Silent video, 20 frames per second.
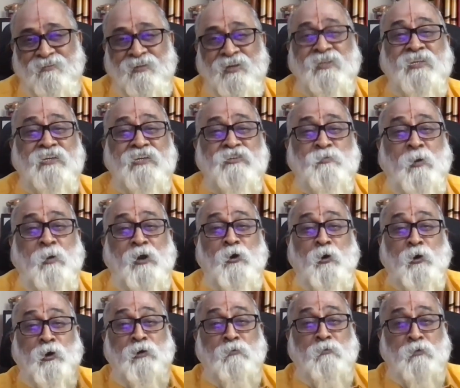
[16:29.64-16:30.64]
when this
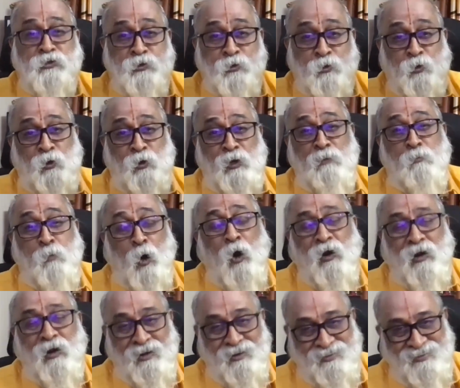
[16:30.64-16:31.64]
Prayogi was truly
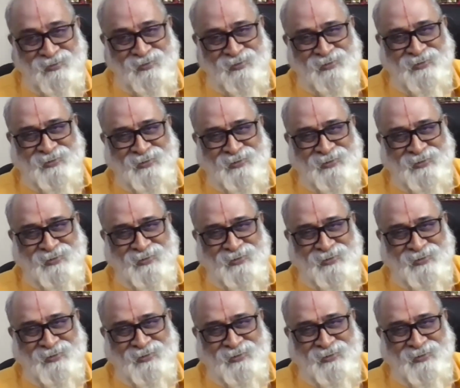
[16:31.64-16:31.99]
born.